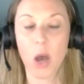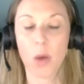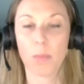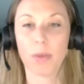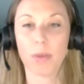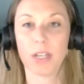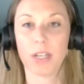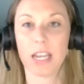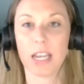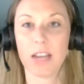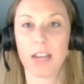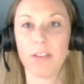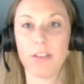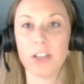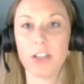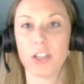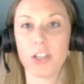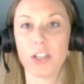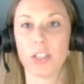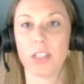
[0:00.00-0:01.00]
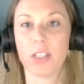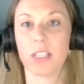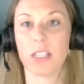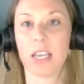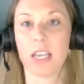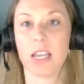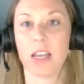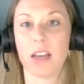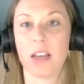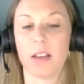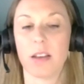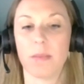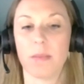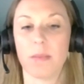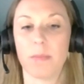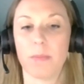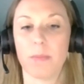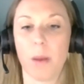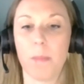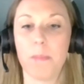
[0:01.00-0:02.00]
but even just the
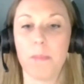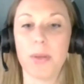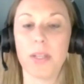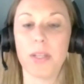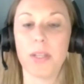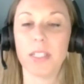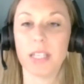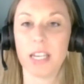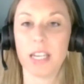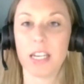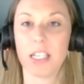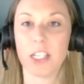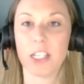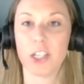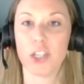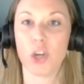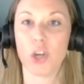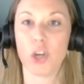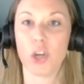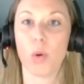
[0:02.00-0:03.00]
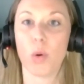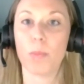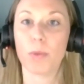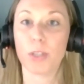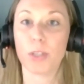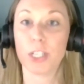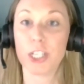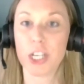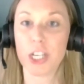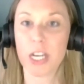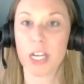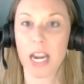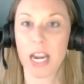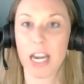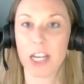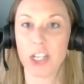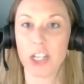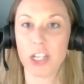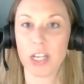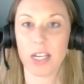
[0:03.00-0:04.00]
ability to show
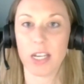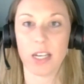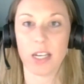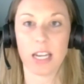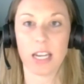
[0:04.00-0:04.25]
appreciation,